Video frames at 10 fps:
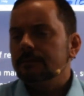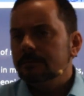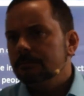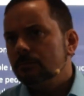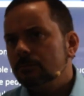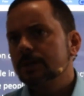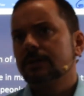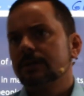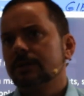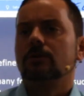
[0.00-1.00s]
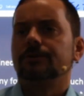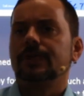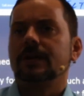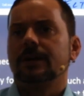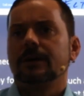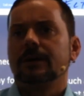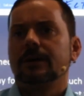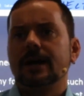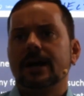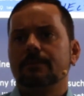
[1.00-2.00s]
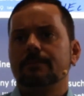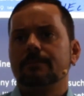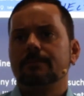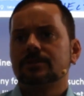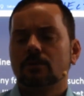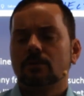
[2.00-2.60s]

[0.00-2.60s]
more difficult to get a higher band score.